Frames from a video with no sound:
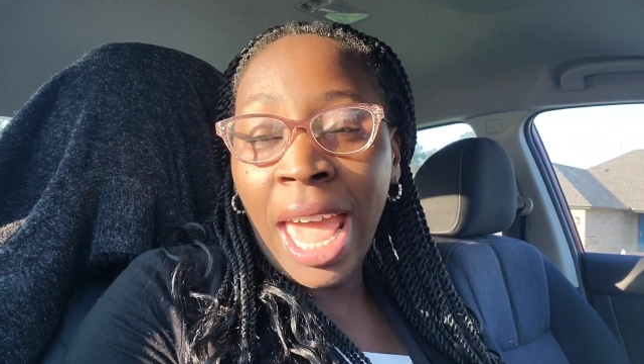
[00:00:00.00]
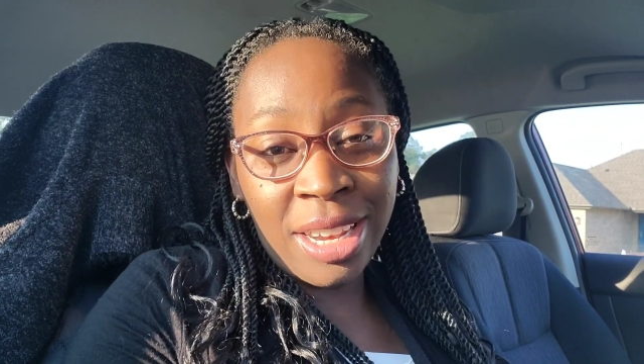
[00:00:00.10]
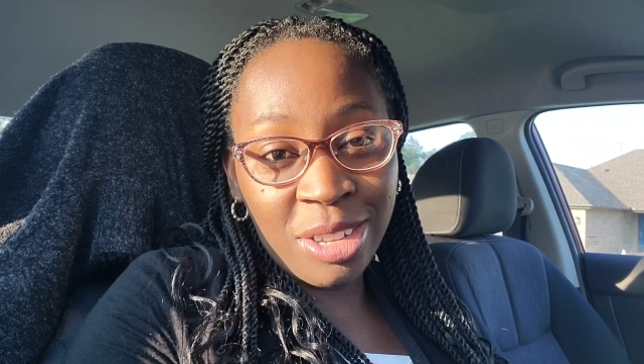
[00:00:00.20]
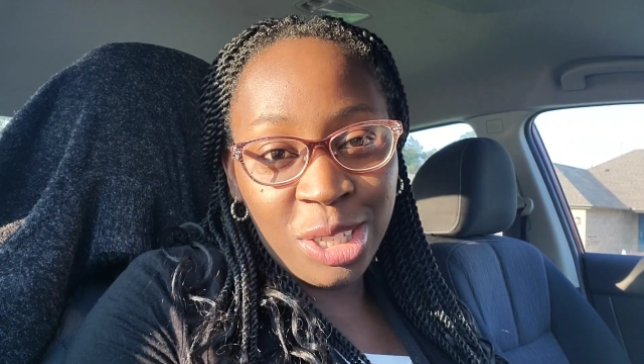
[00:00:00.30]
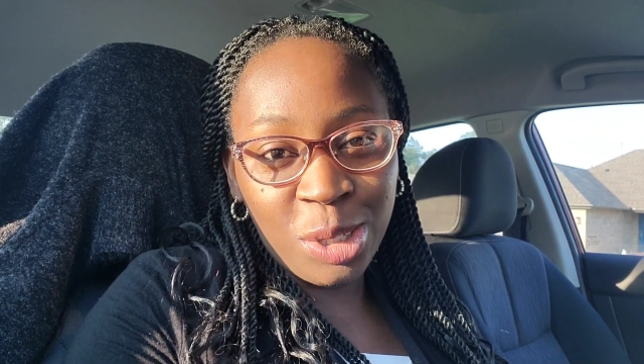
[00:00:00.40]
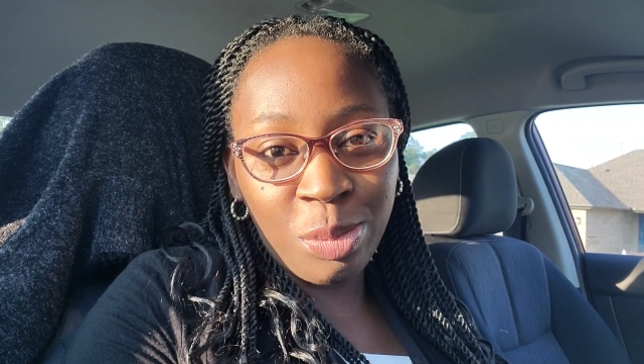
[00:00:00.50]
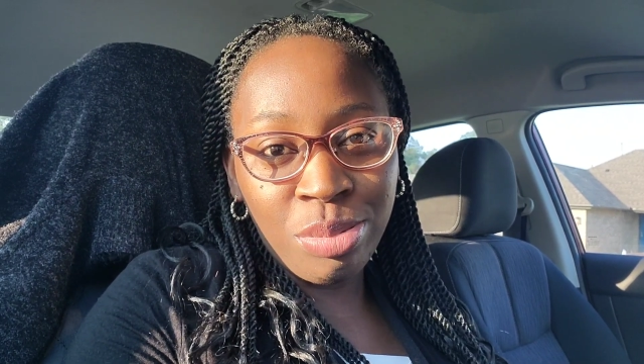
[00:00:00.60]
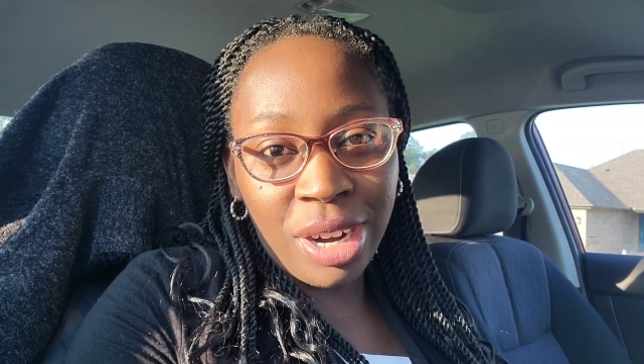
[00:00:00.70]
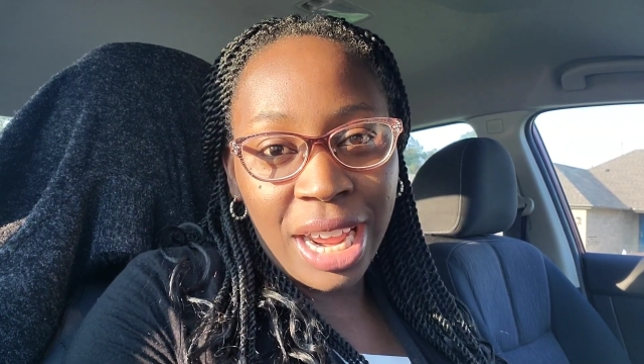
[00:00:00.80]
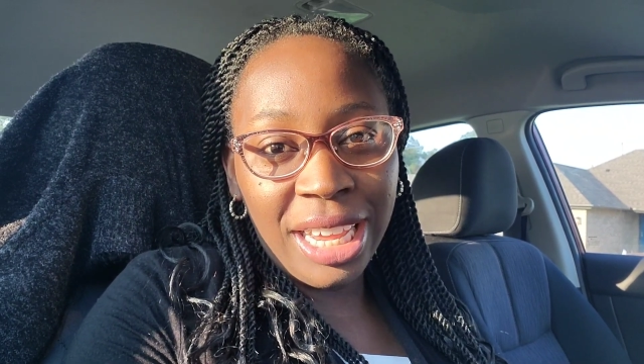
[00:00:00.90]
and do the
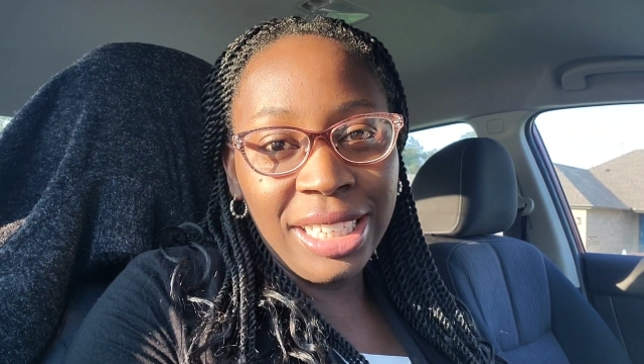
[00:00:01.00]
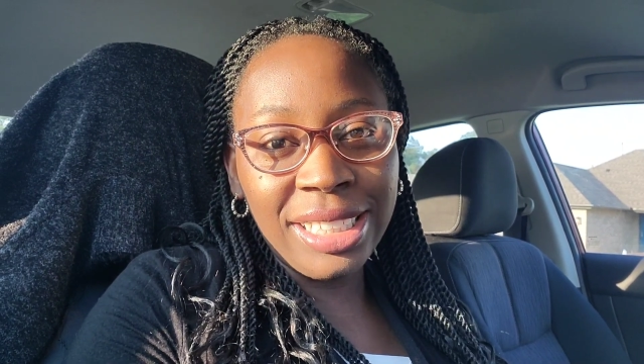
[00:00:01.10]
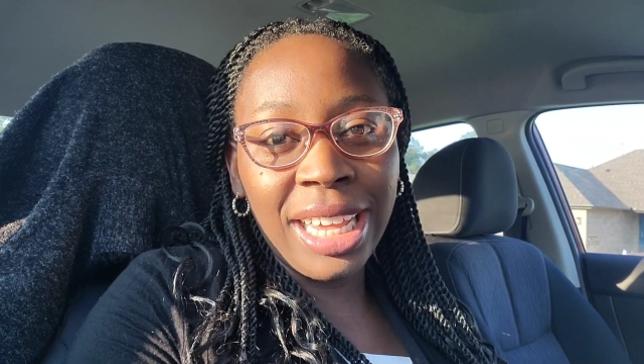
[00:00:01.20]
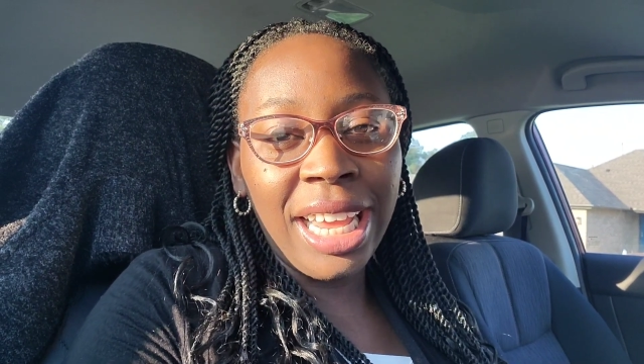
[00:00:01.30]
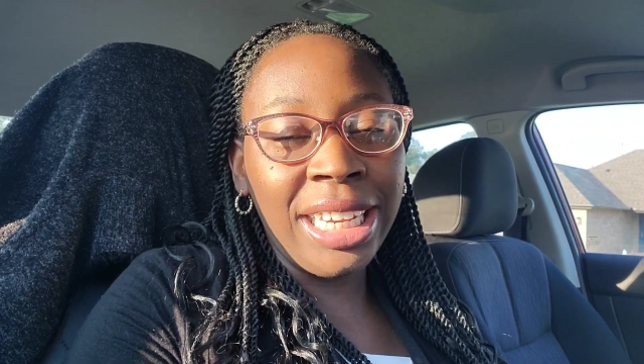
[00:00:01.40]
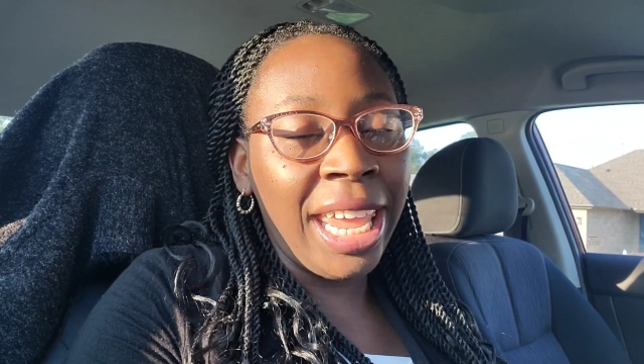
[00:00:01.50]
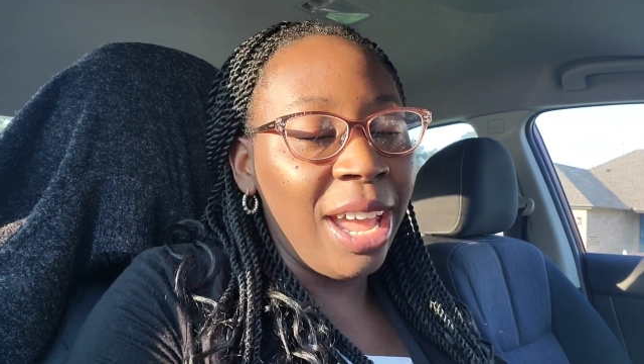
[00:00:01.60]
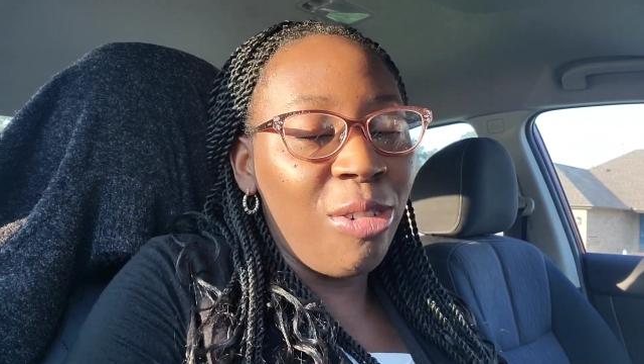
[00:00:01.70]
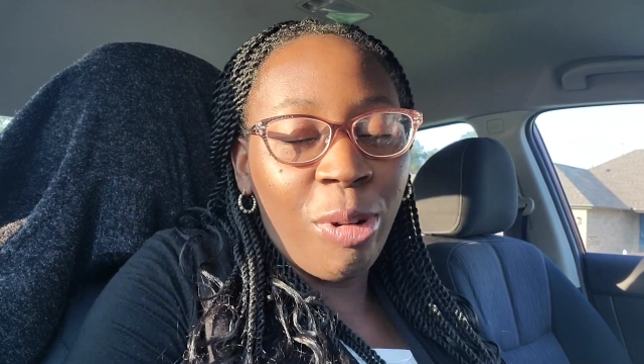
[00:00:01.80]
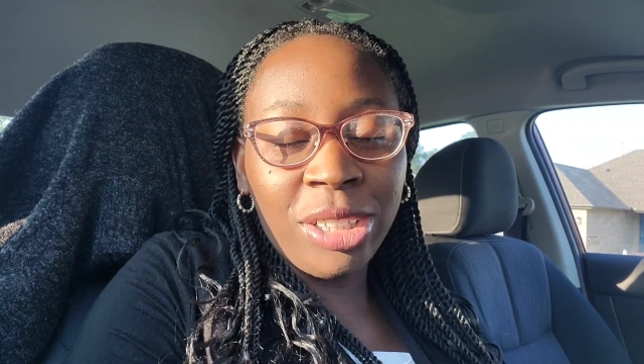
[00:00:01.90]
surprise I
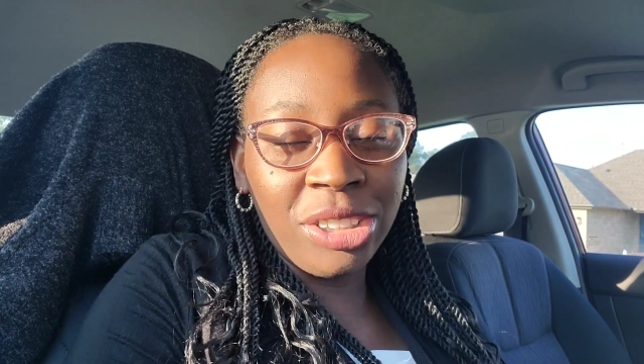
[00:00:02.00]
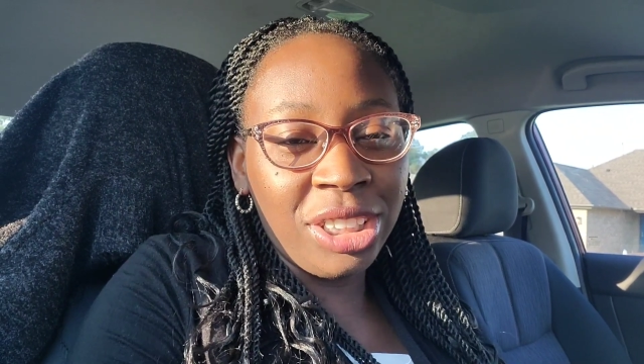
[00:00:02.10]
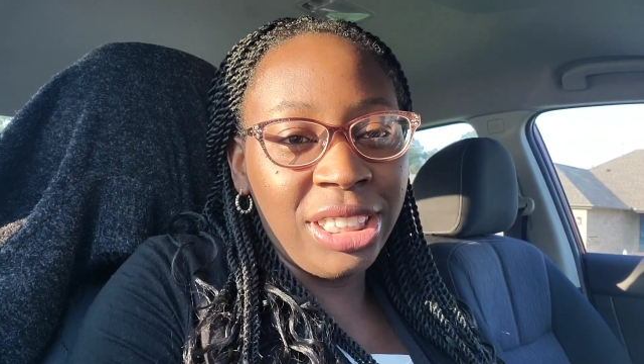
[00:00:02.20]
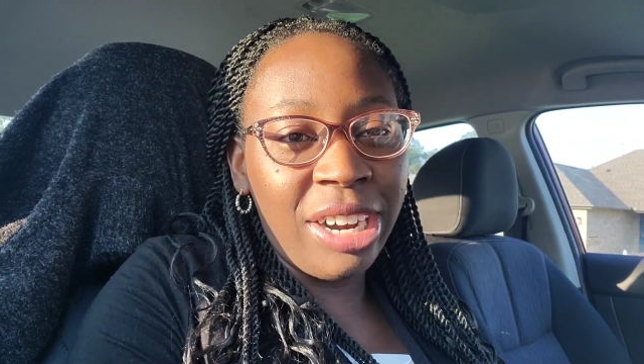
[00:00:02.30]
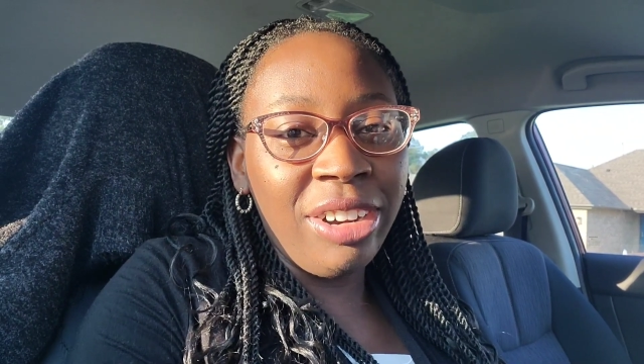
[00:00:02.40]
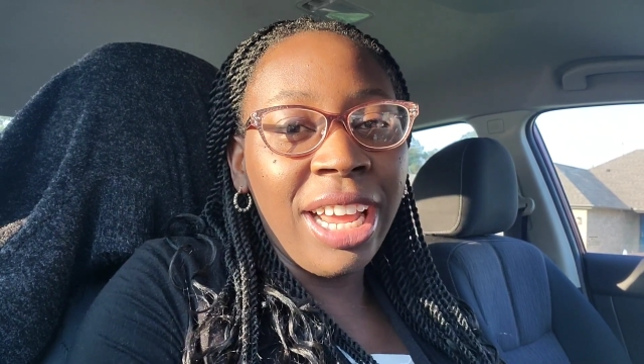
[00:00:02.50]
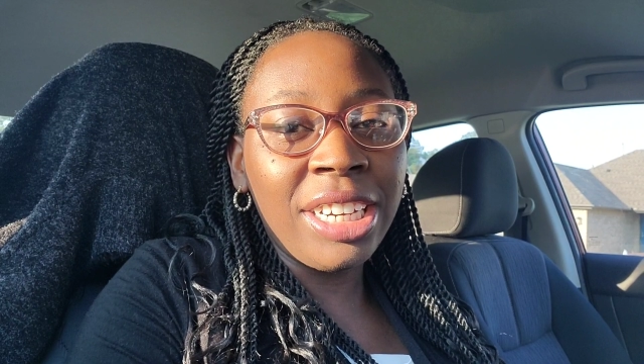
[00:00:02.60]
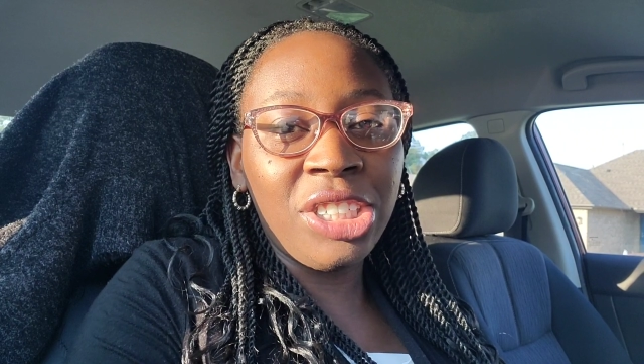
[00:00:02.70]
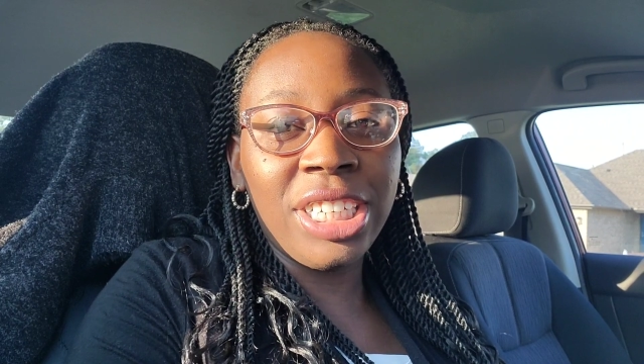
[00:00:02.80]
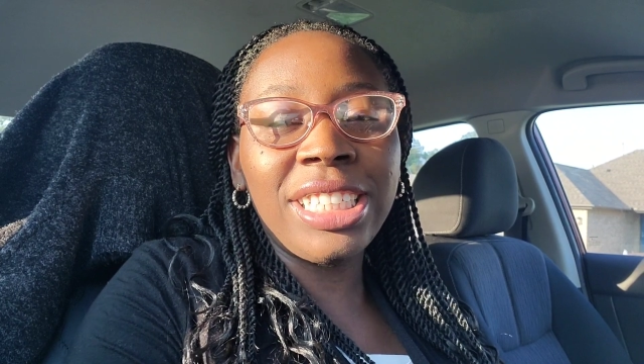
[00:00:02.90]
can't wait to see their
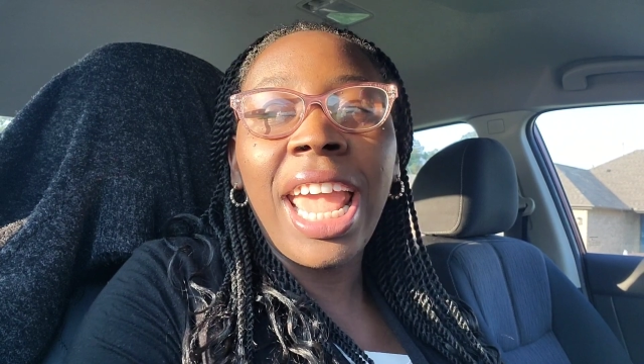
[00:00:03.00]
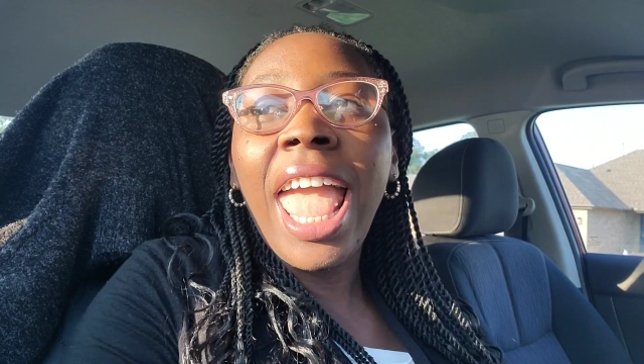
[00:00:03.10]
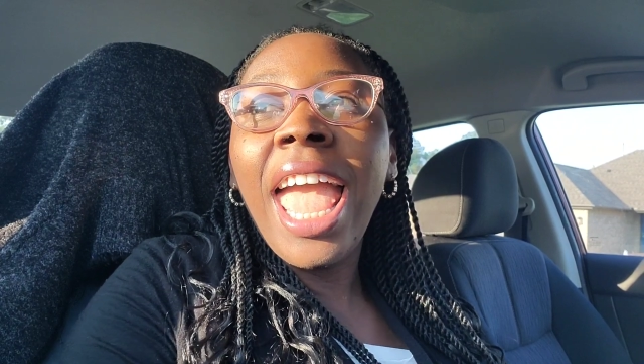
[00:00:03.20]
reactions